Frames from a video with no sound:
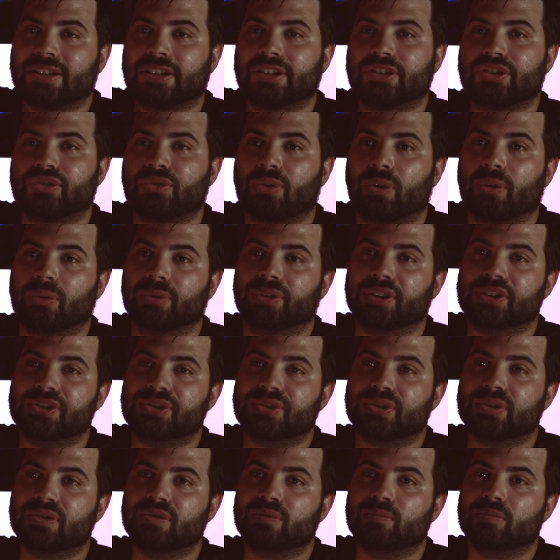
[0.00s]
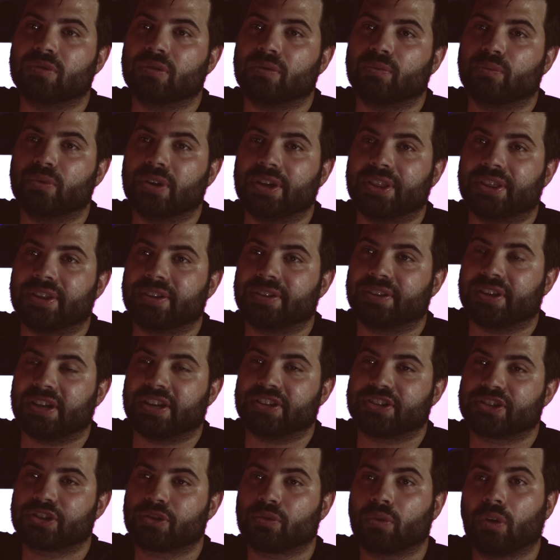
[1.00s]
control the zoom with
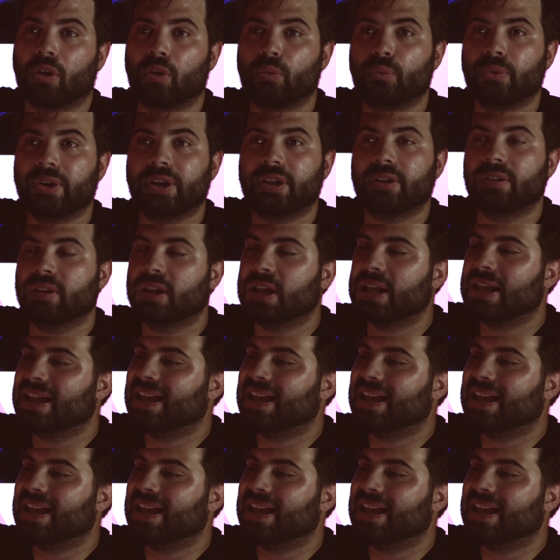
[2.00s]
the scroll wheel,